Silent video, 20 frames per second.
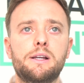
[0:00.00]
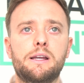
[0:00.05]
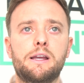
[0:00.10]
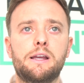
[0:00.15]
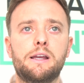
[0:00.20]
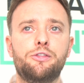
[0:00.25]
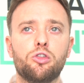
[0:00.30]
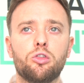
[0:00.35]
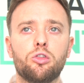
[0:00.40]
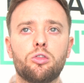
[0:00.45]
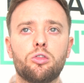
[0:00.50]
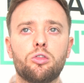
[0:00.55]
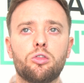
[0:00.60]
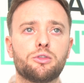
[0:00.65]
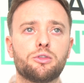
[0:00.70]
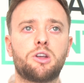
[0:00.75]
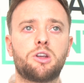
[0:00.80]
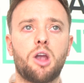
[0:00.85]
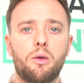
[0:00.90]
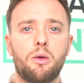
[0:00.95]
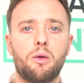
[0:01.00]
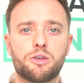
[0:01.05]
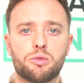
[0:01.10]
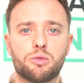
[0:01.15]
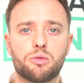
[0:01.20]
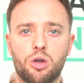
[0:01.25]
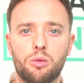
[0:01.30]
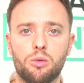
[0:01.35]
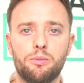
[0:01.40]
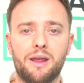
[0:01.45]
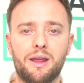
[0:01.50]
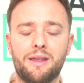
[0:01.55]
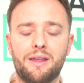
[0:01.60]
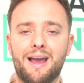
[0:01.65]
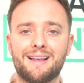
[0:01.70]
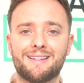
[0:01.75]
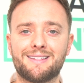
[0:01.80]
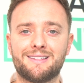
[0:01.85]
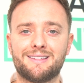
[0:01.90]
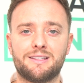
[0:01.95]
If you're able to go into a company that
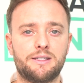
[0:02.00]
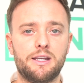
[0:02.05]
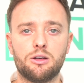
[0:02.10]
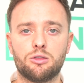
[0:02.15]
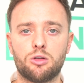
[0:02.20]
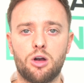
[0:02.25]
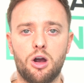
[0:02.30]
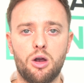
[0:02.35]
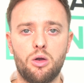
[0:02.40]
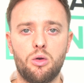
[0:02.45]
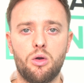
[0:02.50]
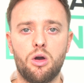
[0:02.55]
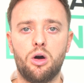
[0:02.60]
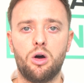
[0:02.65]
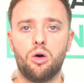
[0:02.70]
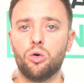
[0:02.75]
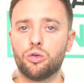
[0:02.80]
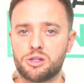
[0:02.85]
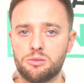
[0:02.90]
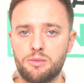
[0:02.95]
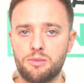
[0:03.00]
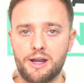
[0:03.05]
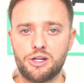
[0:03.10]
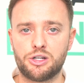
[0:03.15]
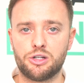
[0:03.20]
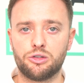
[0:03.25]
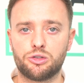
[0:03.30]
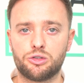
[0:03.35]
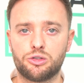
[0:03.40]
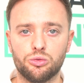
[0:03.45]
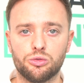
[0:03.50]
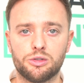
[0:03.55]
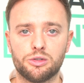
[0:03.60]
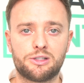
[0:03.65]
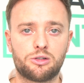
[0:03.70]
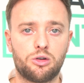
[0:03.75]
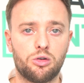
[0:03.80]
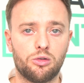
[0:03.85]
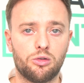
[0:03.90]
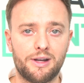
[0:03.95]
has zero automation tools
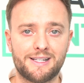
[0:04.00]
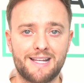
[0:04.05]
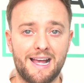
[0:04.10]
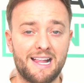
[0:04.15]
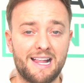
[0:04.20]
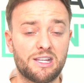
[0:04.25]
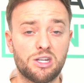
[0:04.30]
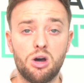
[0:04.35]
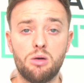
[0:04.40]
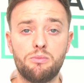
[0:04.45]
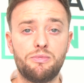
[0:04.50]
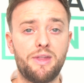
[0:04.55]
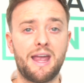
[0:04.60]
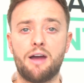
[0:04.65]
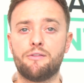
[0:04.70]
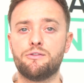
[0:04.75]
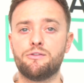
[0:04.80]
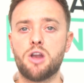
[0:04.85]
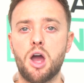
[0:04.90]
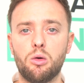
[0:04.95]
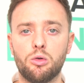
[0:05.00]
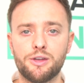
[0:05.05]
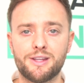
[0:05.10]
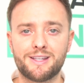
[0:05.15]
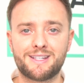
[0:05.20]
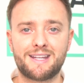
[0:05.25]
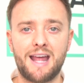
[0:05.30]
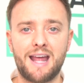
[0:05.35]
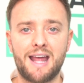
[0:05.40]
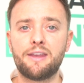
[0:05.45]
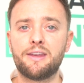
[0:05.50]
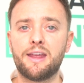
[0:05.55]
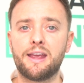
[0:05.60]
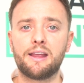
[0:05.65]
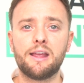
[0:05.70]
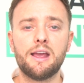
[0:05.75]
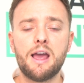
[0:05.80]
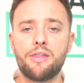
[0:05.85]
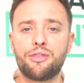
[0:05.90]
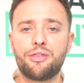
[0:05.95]
currently set up, they have no understanding,
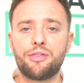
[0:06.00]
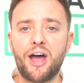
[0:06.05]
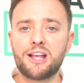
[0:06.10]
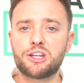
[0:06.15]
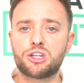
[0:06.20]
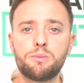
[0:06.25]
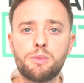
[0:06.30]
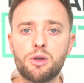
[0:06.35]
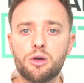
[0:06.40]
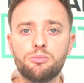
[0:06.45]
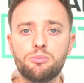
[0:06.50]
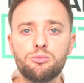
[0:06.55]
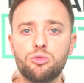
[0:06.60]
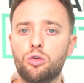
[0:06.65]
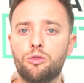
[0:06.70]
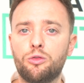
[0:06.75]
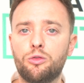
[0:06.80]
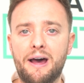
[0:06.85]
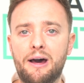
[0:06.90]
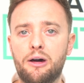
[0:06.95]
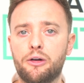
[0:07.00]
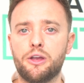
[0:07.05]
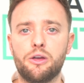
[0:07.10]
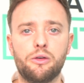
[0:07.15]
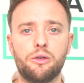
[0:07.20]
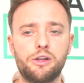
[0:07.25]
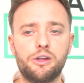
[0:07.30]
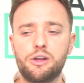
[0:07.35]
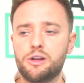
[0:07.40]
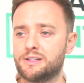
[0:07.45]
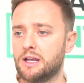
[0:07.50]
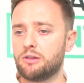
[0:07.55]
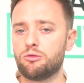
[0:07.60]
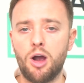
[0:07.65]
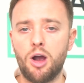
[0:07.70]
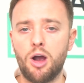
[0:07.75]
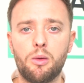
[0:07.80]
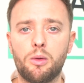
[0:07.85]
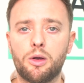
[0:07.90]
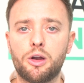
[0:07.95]
that's going to be of more value. And you can say,
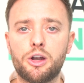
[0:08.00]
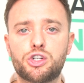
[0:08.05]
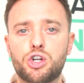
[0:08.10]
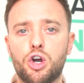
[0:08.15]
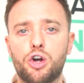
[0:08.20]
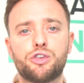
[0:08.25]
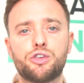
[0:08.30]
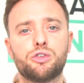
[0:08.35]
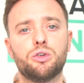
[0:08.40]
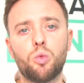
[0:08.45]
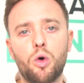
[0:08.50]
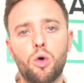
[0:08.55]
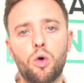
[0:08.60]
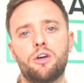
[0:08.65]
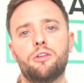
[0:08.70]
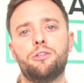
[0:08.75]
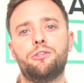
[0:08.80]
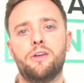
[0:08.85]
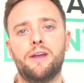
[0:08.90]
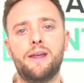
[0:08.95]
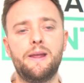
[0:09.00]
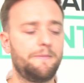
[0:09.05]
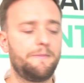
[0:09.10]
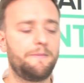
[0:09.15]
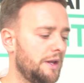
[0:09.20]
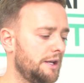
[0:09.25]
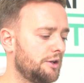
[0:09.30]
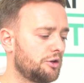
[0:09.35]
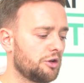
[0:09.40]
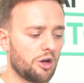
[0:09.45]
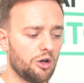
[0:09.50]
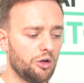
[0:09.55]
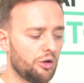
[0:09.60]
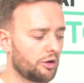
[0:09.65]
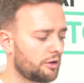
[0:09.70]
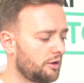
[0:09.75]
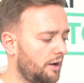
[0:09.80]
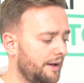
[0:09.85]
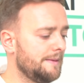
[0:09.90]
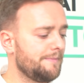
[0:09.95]
right, I'm going to charge you a one-off fee. It's going to look
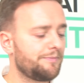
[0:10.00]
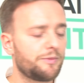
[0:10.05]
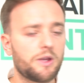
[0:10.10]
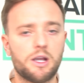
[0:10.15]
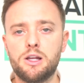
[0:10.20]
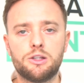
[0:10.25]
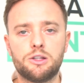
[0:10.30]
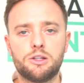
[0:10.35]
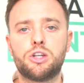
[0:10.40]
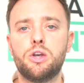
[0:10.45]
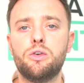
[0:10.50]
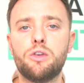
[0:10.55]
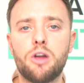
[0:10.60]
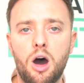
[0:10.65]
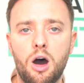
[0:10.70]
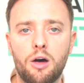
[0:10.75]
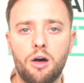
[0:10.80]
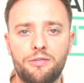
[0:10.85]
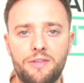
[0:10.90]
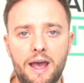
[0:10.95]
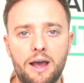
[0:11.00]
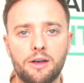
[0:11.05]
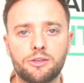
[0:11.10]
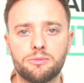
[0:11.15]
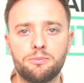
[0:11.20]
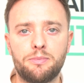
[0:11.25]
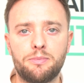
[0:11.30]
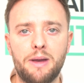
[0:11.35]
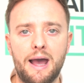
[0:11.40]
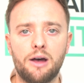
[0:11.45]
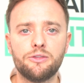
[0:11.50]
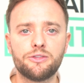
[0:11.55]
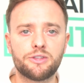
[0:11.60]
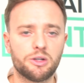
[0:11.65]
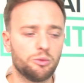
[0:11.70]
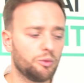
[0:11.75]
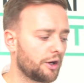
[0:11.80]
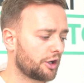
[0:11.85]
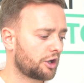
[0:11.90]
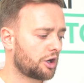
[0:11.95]
like £2,500, and
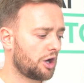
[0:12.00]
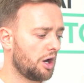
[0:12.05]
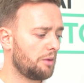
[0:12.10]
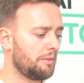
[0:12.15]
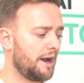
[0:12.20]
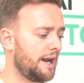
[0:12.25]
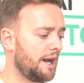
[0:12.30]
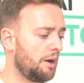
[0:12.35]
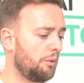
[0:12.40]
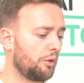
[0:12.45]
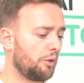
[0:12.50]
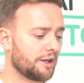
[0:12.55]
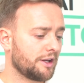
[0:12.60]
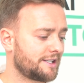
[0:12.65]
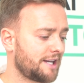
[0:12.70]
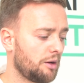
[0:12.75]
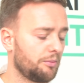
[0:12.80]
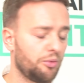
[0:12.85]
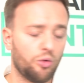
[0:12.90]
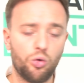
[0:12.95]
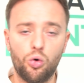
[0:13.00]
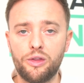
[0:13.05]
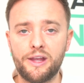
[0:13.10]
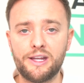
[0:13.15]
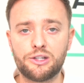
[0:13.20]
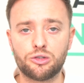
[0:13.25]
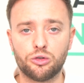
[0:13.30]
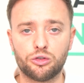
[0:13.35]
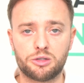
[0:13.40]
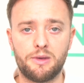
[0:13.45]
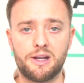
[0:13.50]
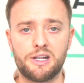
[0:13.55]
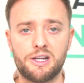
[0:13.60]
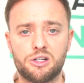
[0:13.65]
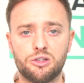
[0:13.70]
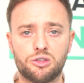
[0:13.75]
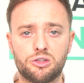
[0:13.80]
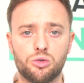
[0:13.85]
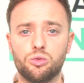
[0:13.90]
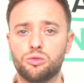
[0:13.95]
we're going to come in and we're going to set up all these
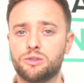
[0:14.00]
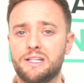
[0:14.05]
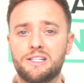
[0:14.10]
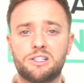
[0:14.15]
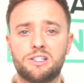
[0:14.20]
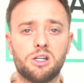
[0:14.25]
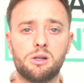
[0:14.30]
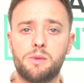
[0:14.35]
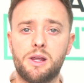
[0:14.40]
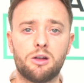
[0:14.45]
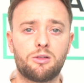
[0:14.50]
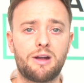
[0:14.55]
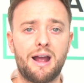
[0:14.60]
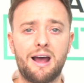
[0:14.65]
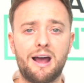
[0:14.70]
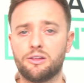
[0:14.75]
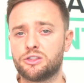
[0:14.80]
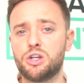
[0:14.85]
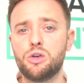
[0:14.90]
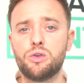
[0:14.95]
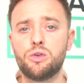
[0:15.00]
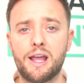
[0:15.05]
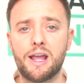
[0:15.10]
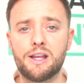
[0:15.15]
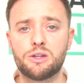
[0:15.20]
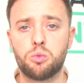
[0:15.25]
automation tools. It's going to be around 2 days